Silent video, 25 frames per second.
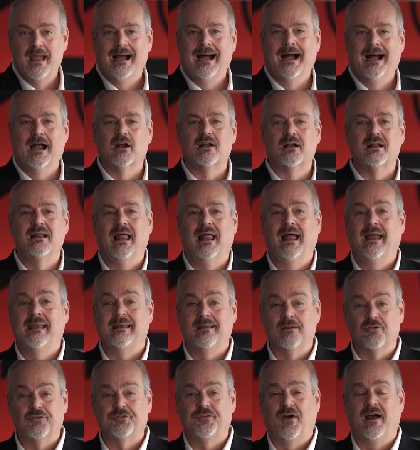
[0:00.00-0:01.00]
Our
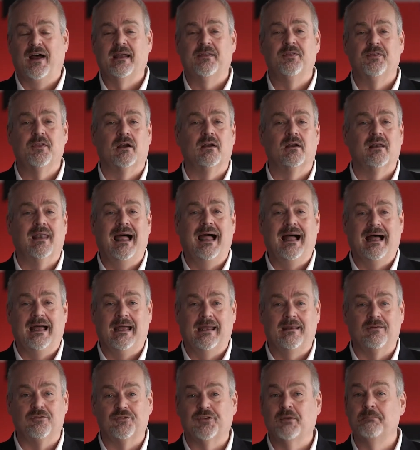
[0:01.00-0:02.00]
clients find their
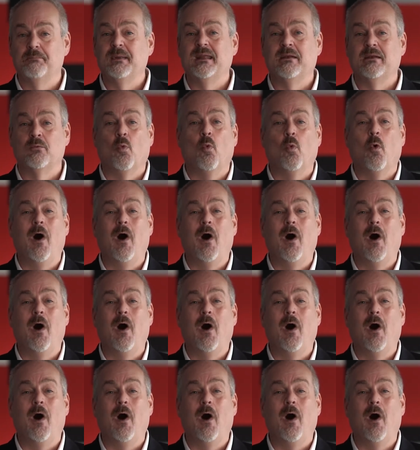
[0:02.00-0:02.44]
lives have been